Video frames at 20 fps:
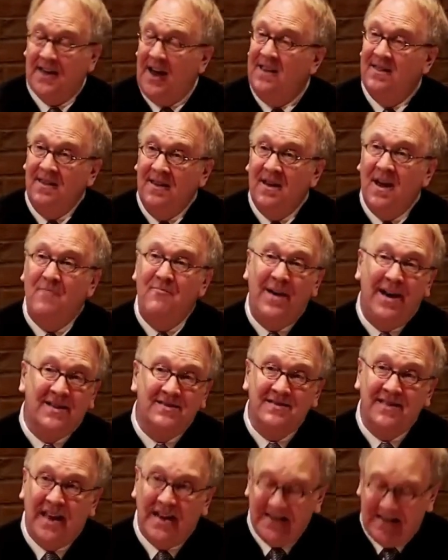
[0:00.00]
I think I
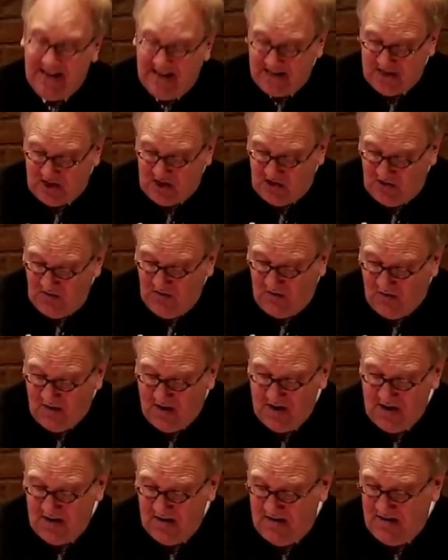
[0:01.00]
passed that test too,
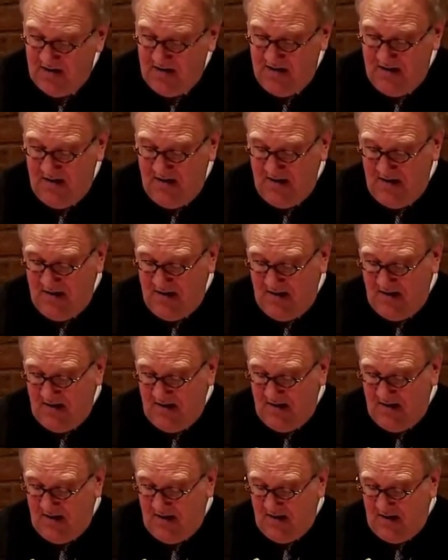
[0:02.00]
Lord.
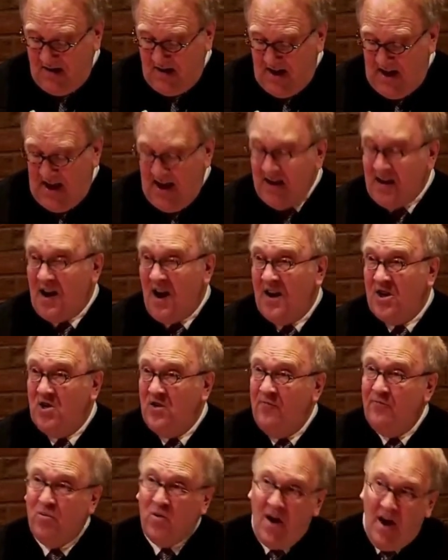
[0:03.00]
And God, you
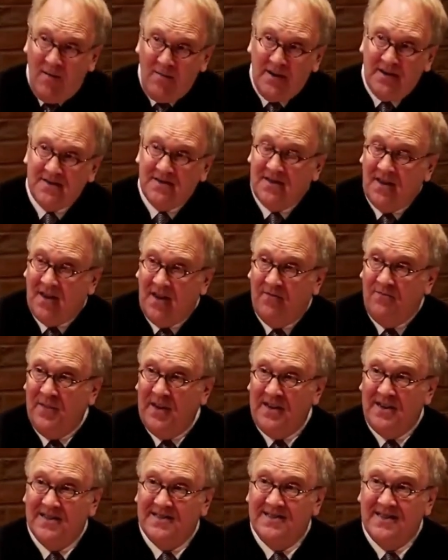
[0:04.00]
promised to give me
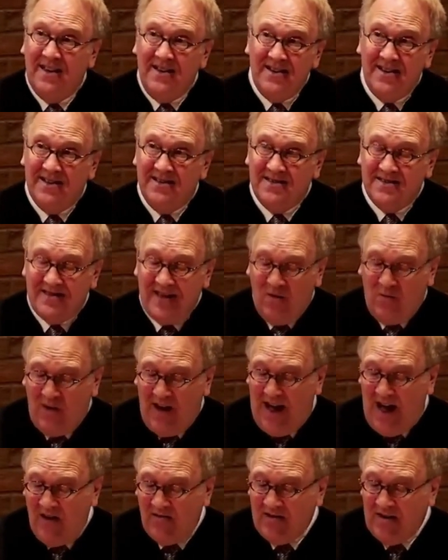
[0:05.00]
descendants that will
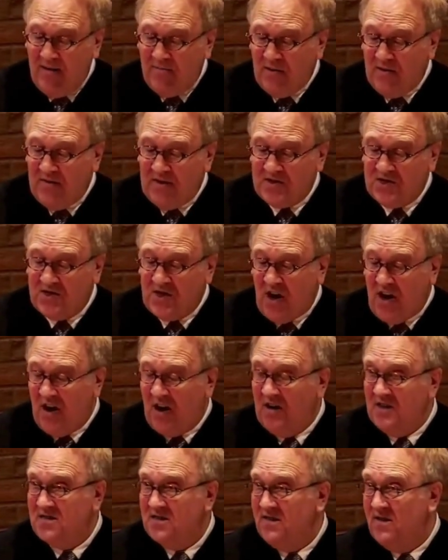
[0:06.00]
outnumber the
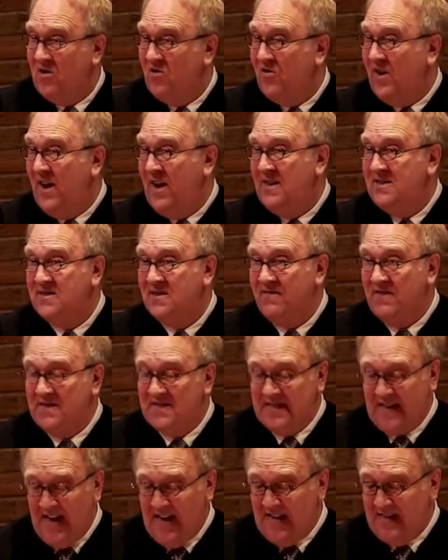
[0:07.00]
stars and the grains of the
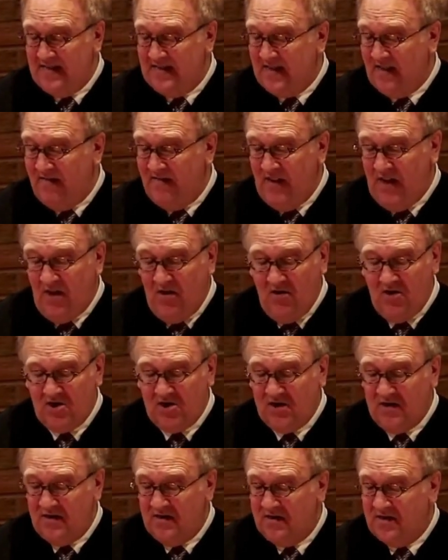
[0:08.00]
sands of the ocean.